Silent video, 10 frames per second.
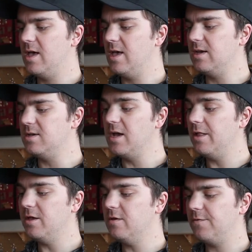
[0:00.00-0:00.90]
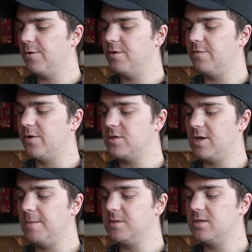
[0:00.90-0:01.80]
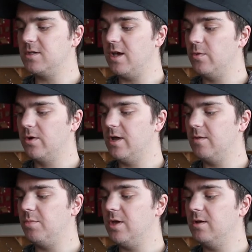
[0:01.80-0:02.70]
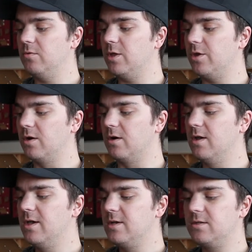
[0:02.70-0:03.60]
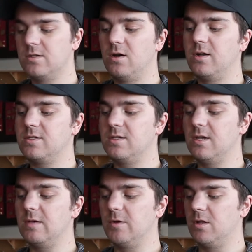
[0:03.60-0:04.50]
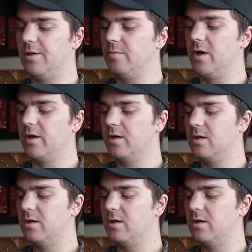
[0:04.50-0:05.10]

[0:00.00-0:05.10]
And Nellie, for the first time since Edward had been with her, did not sing him a lullaby.